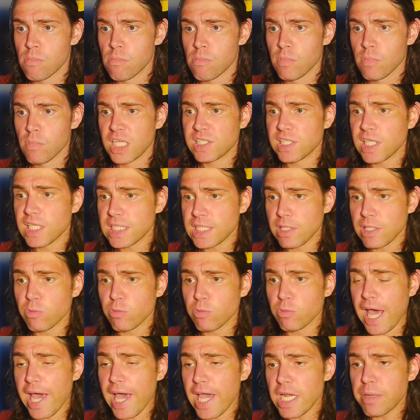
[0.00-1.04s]
He says there
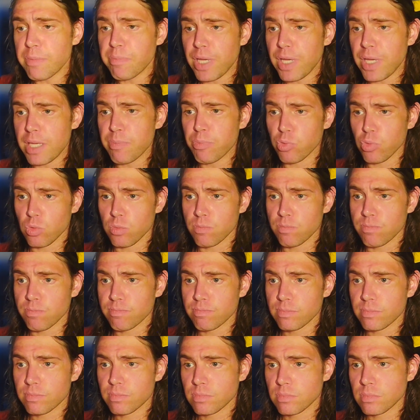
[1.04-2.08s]
was 8 people.
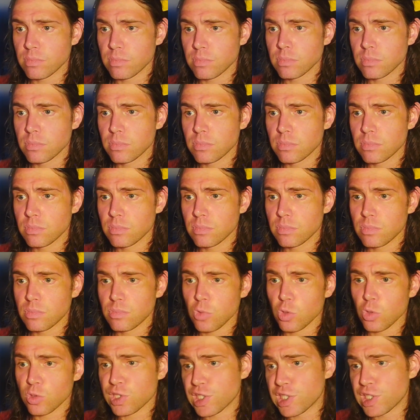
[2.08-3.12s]

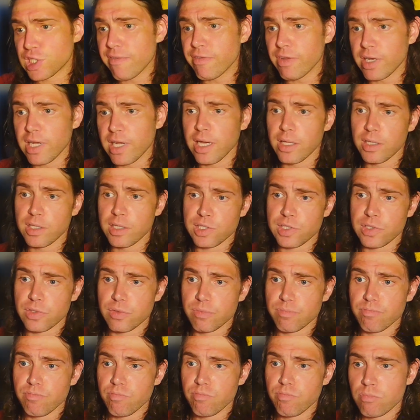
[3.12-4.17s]
Or 7 others.
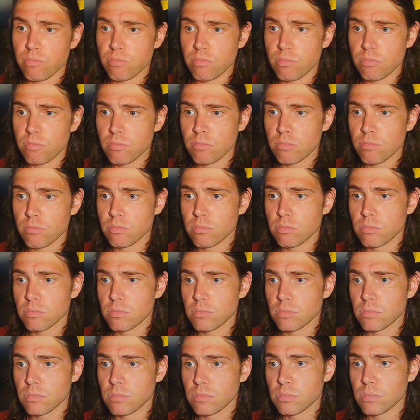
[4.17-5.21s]

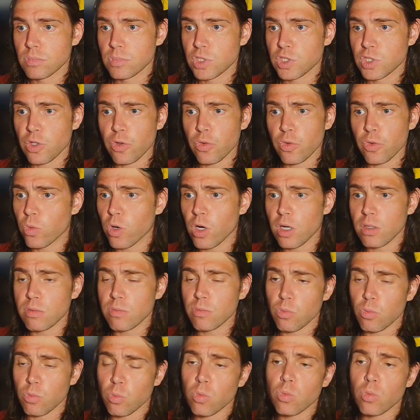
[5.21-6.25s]
So what?
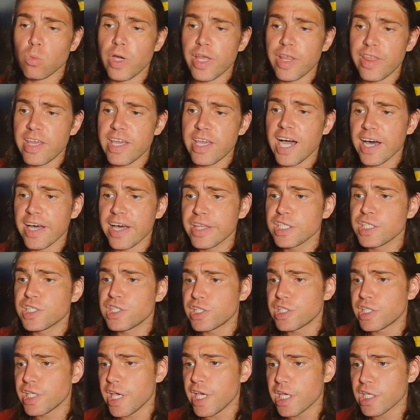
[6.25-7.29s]
Were the other
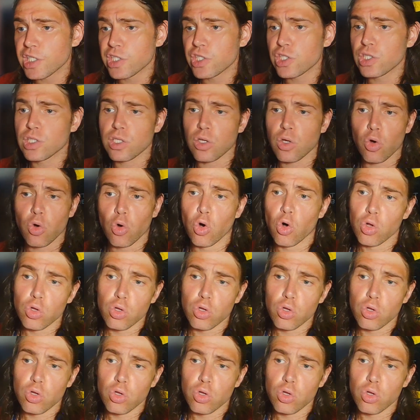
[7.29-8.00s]
6 all